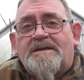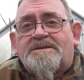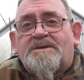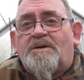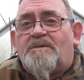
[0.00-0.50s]

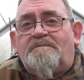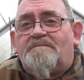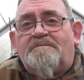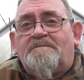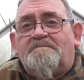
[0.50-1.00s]
So,
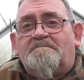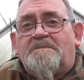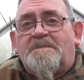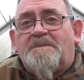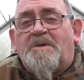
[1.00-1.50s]

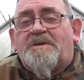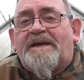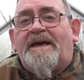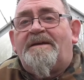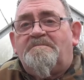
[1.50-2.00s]

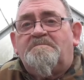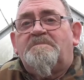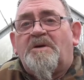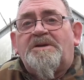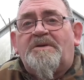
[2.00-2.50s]
okay,
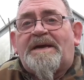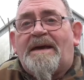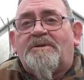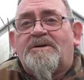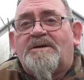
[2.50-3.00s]
bought a new
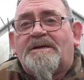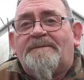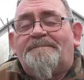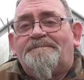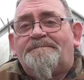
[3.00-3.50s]
camcorder.